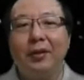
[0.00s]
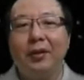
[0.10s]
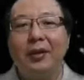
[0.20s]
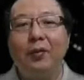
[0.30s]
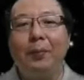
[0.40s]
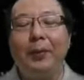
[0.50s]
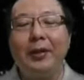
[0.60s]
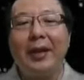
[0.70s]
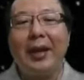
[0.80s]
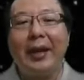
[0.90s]
Then we pick
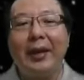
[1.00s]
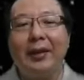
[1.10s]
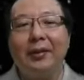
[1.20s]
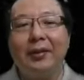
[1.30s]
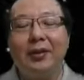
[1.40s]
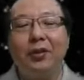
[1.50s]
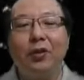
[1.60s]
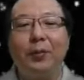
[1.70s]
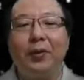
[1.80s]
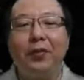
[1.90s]
the I. Does it go
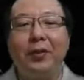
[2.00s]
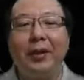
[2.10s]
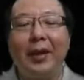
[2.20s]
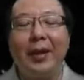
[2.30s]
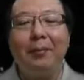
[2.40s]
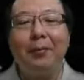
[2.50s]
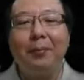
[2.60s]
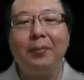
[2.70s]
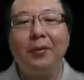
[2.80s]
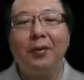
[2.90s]
before the M
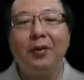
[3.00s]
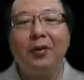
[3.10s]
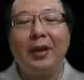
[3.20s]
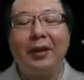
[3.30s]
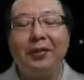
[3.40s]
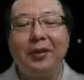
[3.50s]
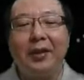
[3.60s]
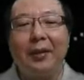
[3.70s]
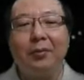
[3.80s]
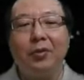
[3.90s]
or after the
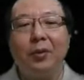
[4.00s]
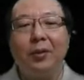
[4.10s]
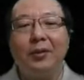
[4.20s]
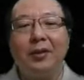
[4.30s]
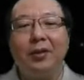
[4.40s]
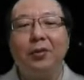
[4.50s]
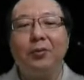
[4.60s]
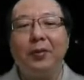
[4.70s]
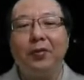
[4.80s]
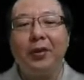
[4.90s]
M? So you see it goes
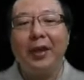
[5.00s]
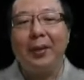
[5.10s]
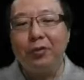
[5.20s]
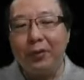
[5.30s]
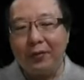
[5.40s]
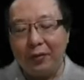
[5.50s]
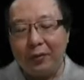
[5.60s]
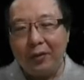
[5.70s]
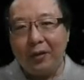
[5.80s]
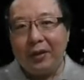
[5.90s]
before the M. So we have to
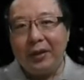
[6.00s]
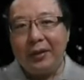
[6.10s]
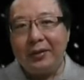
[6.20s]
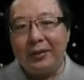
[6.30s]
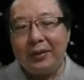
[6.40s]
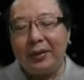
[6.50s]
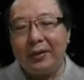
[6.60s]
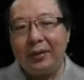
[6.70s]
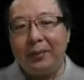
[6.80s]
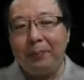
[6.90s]
insert
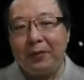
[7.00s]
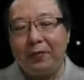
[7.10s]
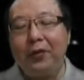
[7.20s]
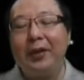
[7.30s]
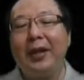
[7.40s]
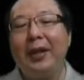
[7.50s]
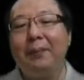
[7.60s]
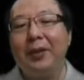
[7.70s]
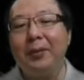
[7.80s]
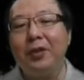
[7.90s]
it before the M.
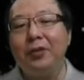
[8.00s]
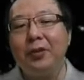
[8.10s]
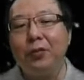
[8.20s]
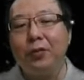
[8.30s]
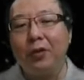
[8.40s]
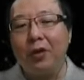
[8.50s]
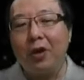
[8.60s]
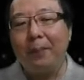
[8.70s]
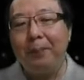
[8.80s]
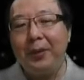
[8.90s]
That means you have to
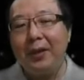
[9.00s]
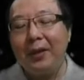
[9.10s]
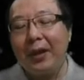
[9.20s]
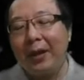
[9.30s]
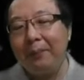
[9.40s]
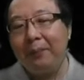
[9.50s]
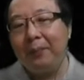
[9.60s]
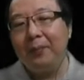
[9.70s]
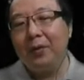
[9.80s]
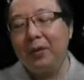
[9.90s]
copy M
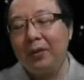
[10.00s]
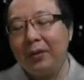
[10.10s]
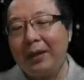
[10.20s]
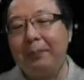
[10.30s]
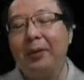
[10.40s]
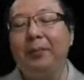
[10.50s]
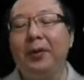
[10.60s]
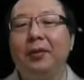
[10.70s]
up a bit.